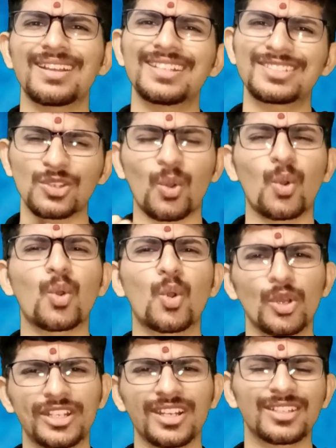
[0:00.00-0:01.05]
it's
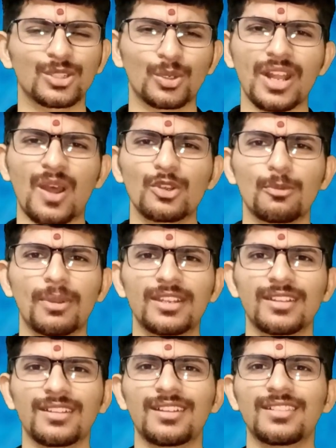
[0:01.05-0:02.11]
good, no doubt,
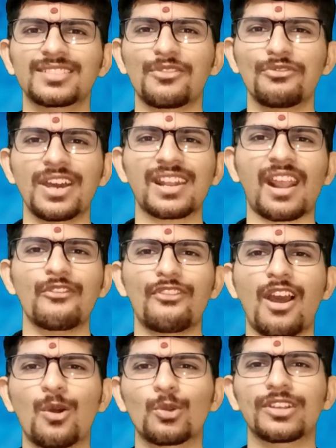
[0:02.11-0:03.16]
but uh, somewhere I
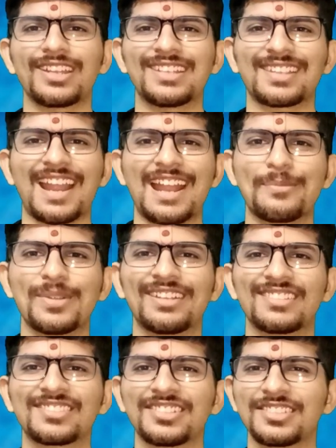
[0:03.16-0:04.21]
found uh, Ace Academy
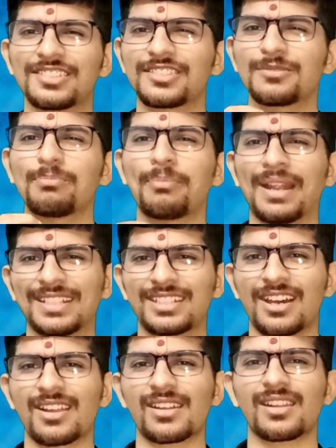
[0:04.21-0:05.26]
test series is
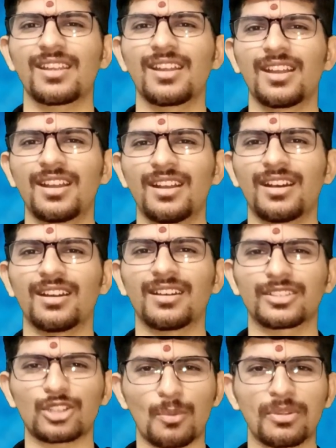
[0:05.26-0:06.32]
better
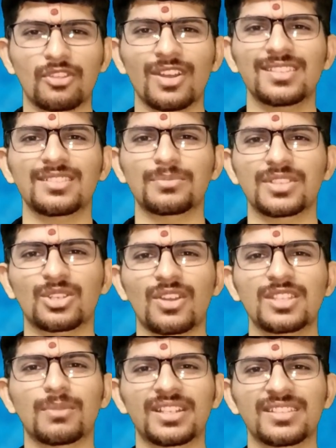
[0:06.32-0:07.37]
uh, topic wise, subject
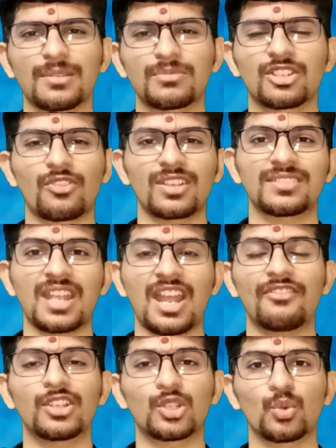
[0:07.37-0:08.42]
wise, multi subject wise. They
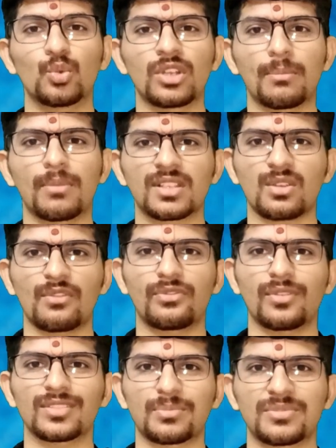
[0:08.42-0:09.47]
have a two numbers of
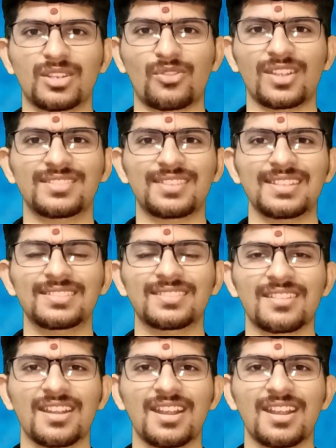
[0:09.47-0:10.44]
uh, subject wise test